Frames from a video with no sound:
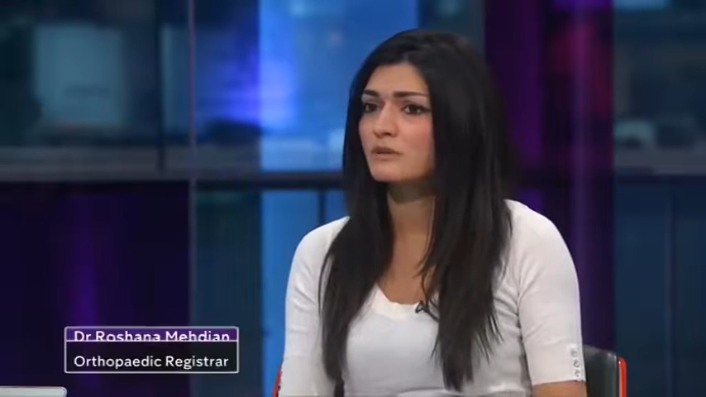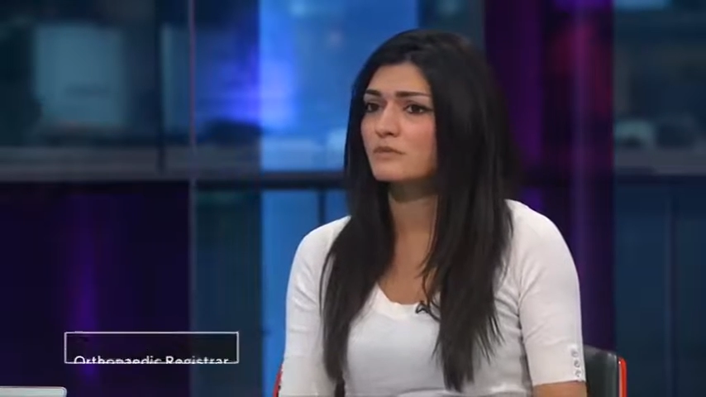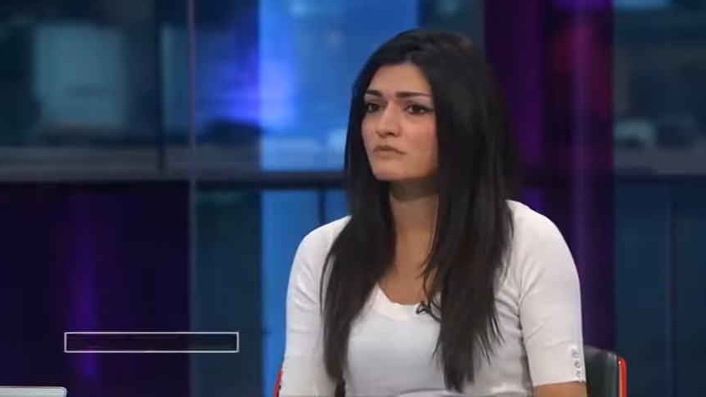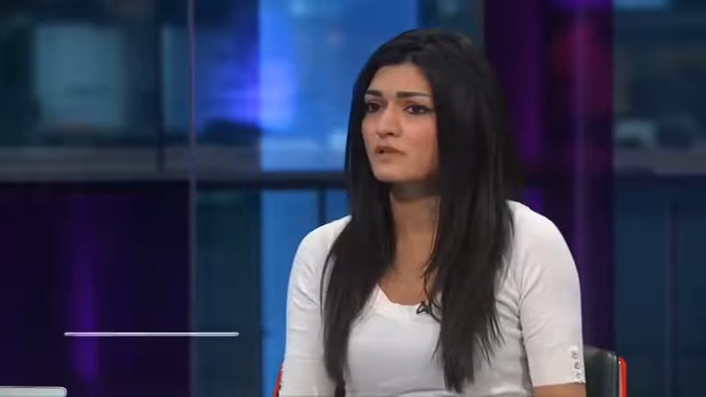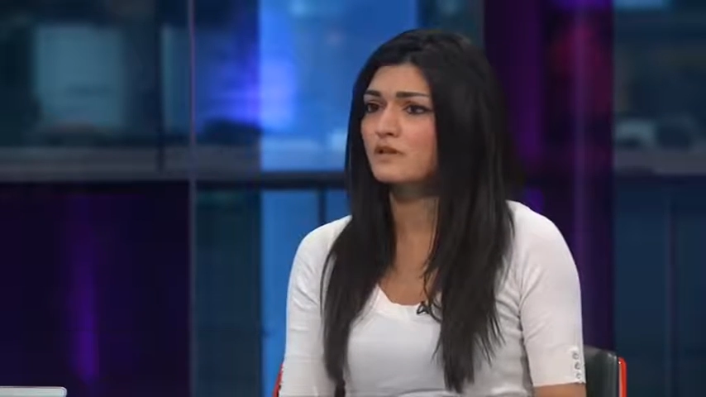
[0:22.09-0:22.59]

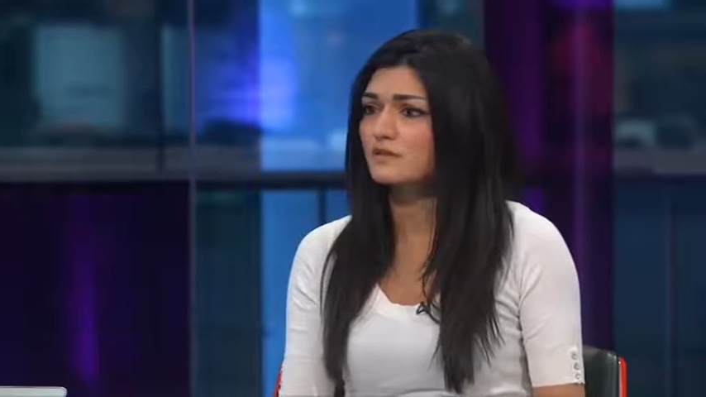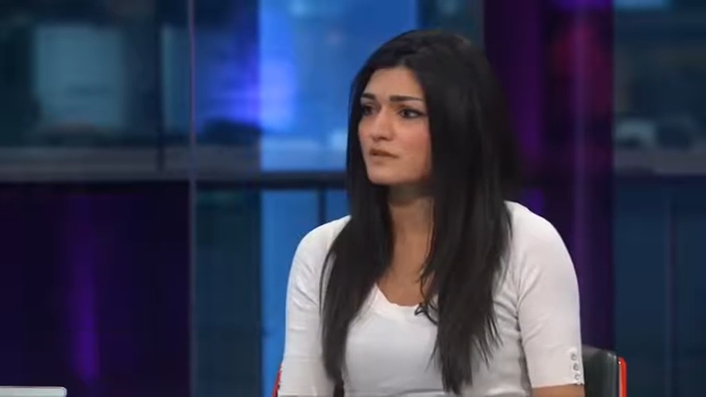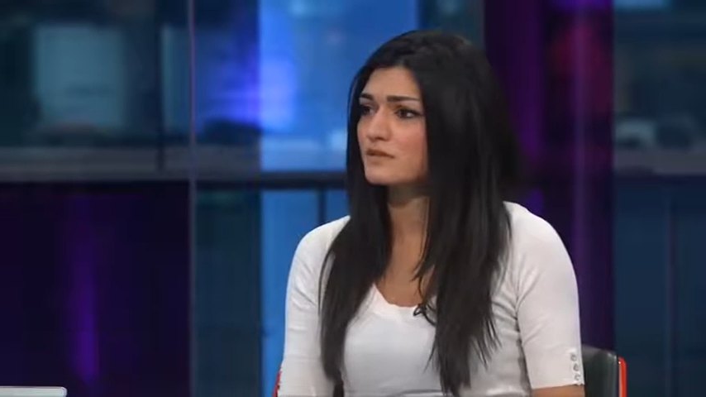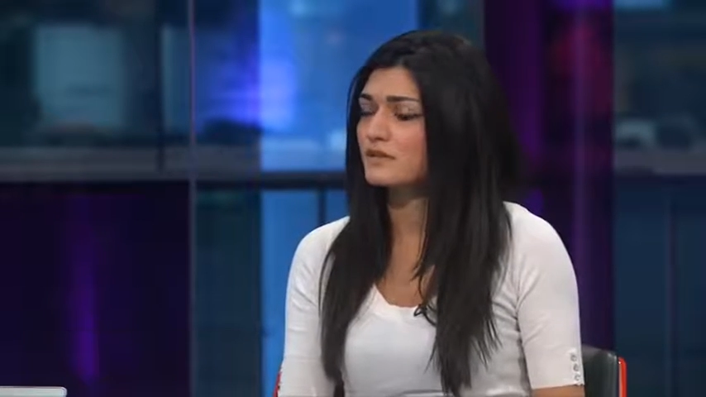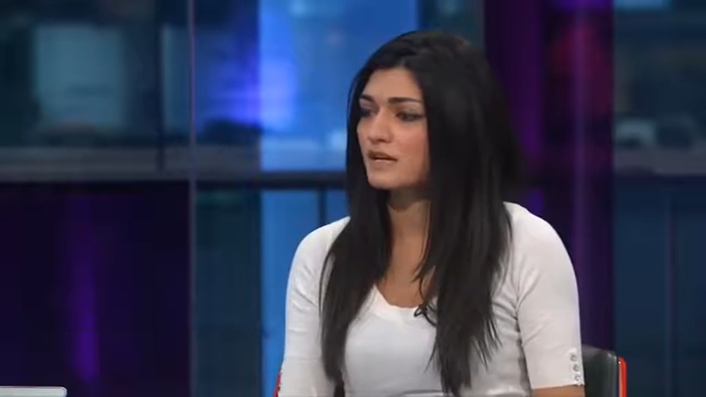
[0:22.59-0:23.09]
With regards
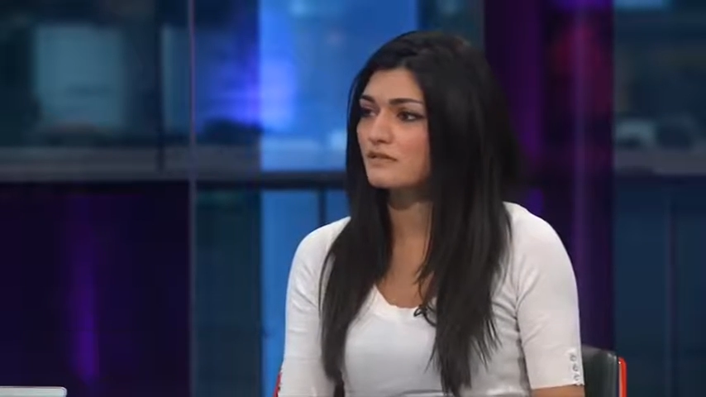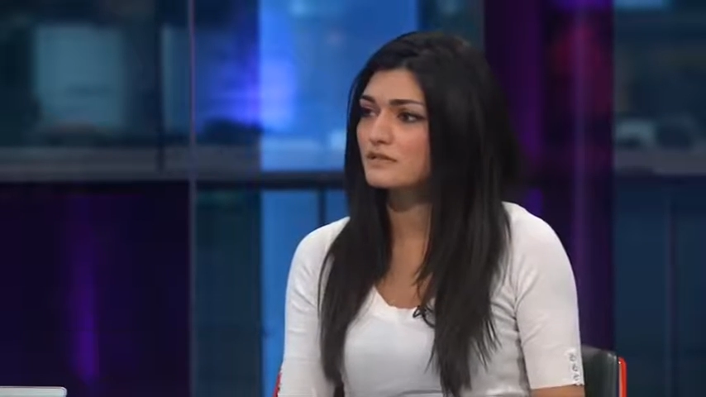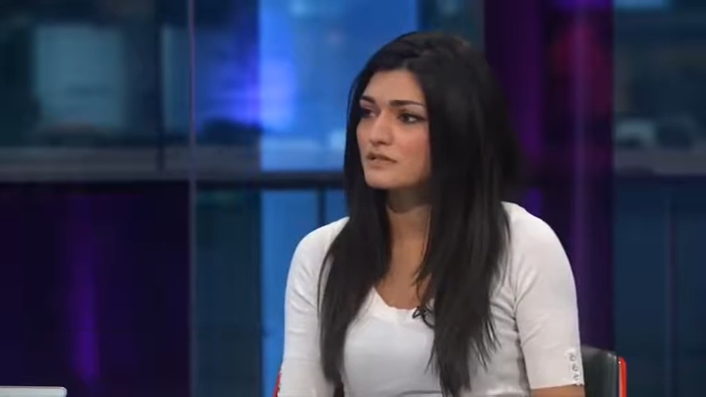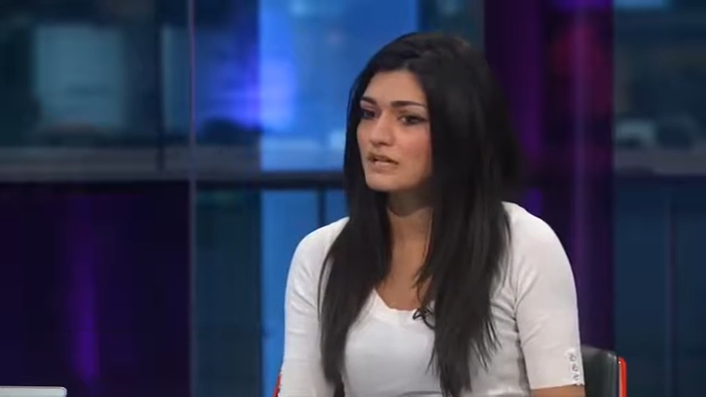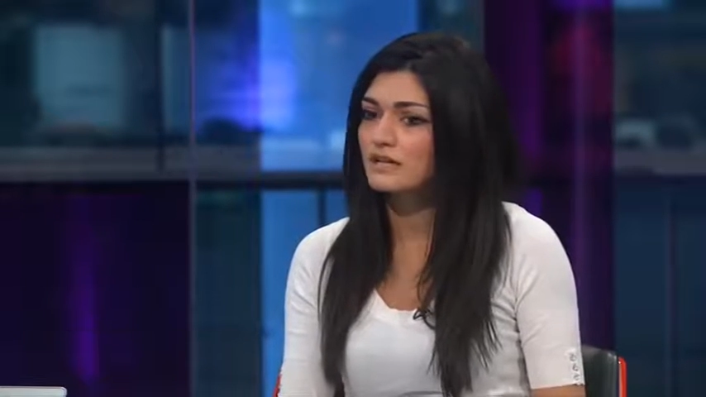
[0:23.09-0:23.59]
to a
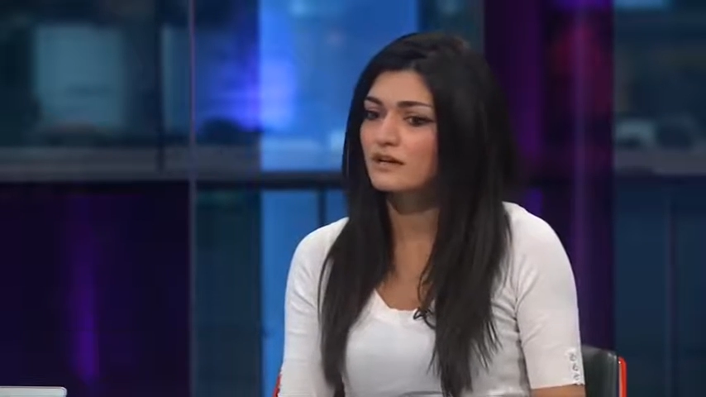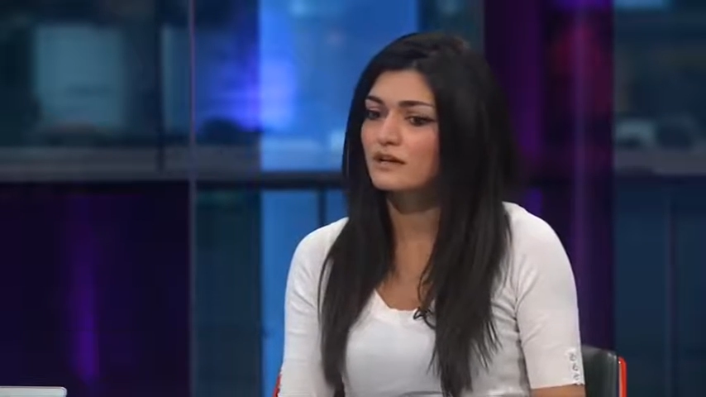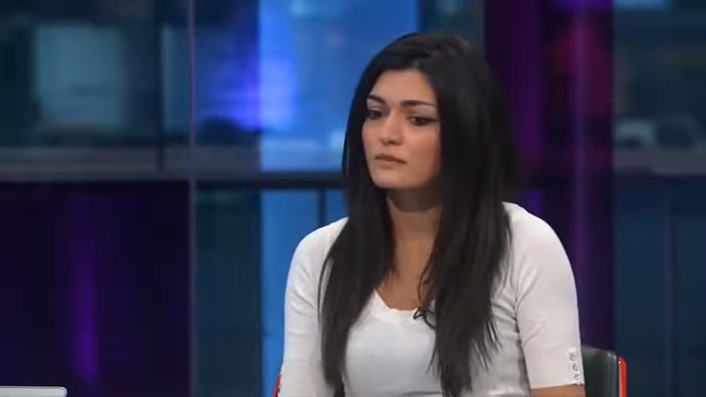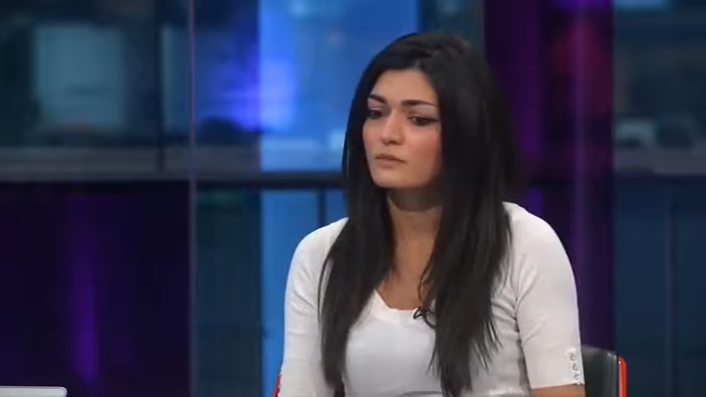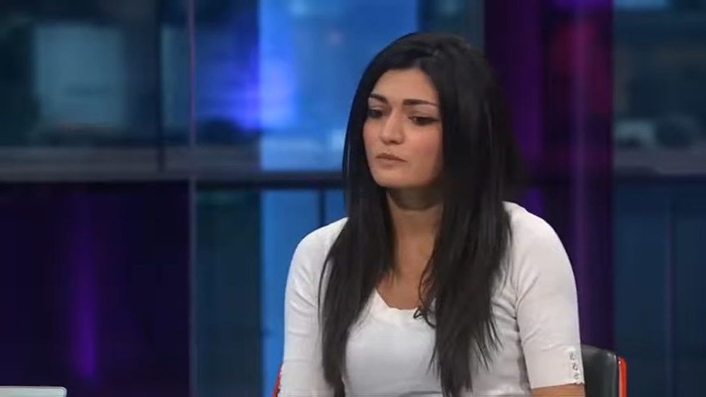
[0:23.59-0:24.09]
guarantee,
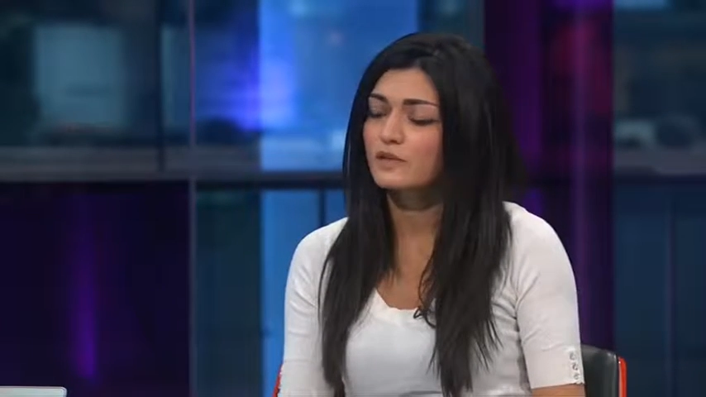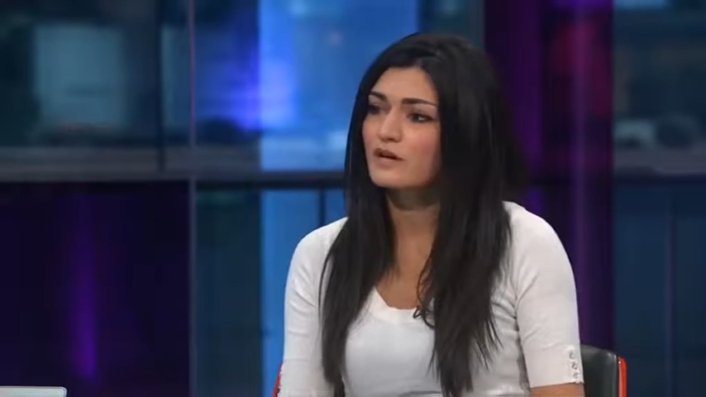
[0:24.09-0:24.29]
we